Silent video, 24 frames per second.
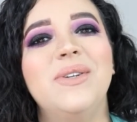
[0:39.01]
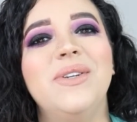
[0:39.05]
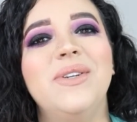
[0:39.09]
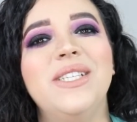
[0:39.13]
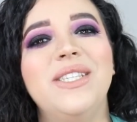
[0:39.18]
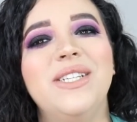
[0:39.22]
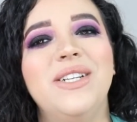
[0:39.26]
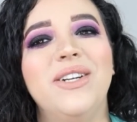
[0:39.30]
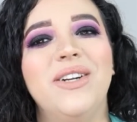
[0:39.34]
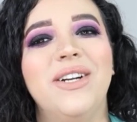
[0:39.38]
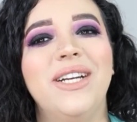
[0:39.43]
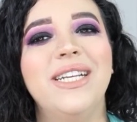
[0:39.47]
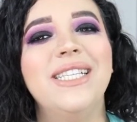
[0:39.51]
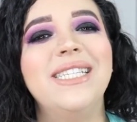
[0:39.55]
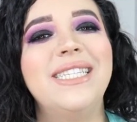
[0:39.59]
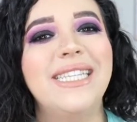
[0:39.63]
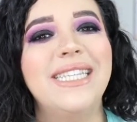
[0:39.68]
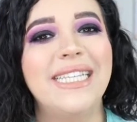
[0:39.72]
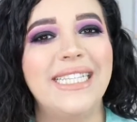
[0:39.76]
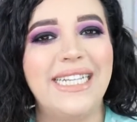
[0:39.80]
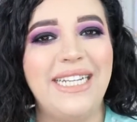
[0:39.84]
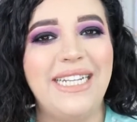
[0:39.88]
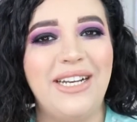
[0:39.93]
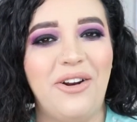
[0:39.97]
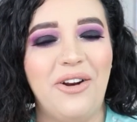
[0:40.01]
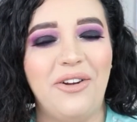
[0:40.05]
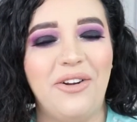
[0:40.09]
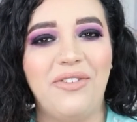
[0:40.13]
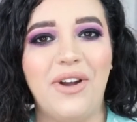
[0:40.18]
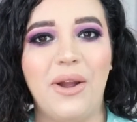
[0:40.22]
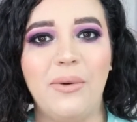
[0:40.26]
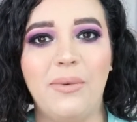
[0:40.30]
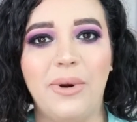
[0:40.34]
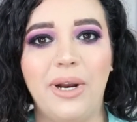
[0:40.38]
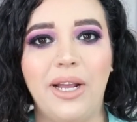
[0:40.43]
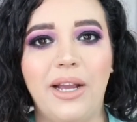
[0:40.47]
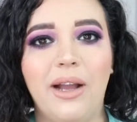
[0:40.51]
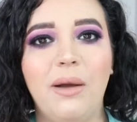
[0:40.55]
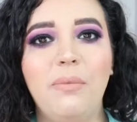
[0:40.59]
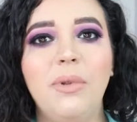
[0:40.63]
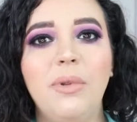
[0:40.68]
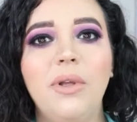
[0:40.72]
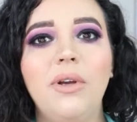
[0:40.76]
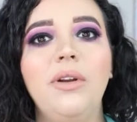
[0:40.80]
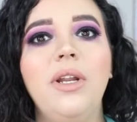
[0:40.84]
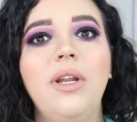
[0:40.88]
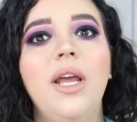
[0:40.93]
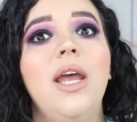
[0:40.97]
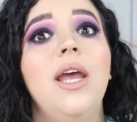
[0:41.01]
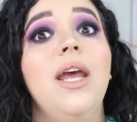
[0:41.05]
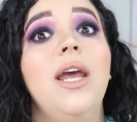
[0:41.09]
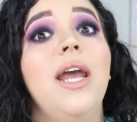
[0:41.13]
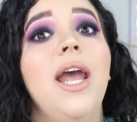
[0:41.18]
to it so you're instantly notified when I upload.